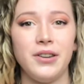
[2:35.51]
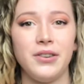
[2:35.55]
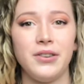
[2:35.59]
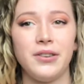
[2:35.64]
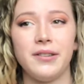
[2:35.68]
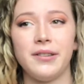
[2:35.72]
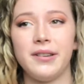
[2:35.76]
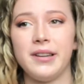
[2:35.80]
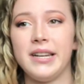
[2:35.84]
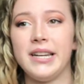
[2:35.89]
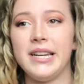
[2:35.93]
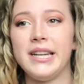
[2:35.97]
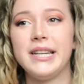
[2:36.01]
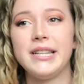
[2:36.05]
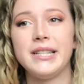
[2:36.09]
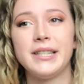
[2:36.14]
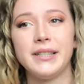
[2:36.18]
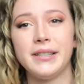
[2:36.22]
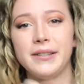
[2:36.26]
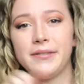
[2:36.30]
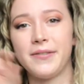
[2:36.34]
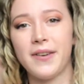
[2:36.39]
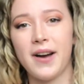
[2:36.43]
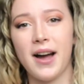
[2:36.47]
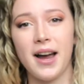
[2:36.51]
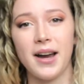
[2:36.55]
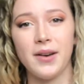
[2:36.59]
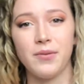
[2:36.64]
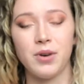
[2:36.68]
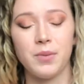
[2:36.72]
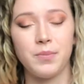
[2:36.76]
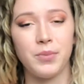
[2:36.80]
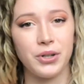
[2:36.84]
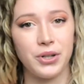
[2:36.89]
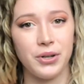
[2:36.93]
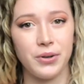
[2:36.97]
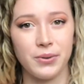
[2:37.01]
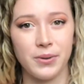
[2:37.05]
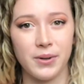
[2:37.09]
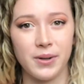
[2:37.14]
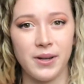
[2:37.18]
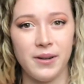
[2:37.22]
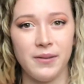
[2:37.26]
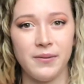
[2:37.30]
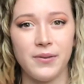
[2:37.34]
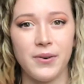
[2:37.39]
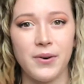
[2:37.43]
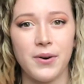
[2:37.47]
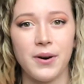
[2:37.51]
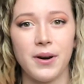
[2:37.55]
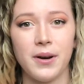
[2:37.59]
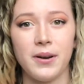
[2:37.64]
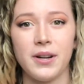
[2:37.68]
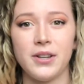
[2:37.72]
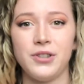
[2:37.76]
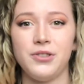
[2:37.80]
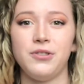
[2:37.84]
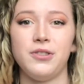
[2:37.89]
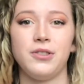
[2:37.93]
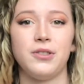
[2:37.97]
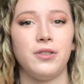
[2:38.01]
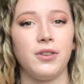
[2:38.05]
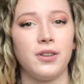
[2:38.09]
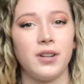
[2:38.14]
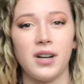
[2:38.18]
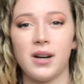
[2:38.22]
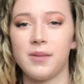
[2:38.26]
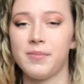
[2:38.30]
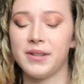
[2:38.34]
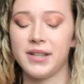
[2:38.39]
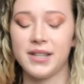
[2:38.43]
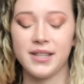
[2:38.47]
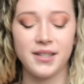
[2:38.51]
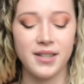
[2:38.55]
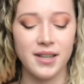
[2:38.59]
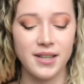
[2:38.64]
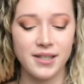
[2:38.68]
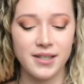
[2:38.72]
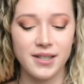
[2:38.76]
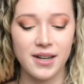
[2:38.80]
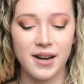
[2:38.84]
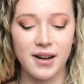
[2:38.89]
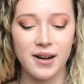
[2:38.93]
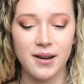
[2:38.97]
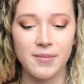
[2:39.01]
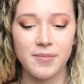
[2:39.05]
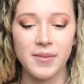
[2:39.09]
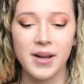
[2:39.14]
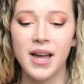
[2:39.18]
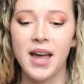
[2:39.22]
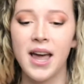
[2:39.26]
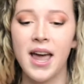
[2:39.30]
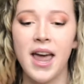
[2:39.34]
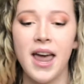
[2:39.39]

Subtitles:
you can easily find what book you're looking for because you just look it up in the system